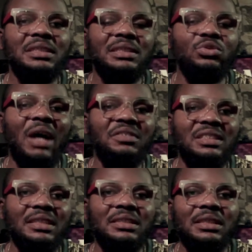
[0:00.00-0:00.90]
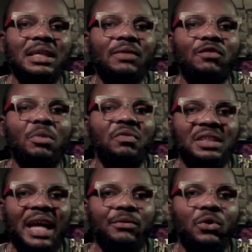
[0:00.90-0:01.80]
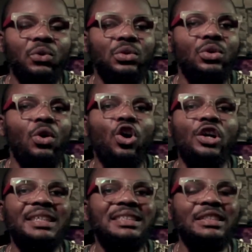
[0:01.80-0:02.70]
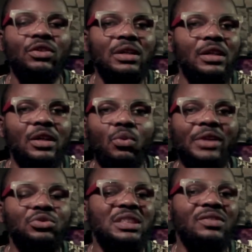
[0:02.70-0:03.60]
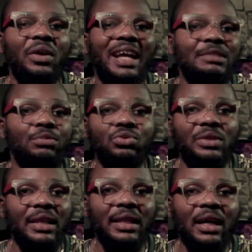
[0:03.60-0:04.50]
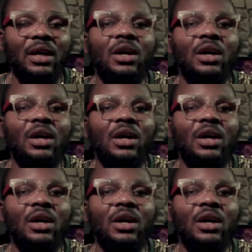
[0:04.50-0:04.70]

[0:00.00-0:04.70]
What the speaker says: you have set a form of time code or a way to synchronize both together.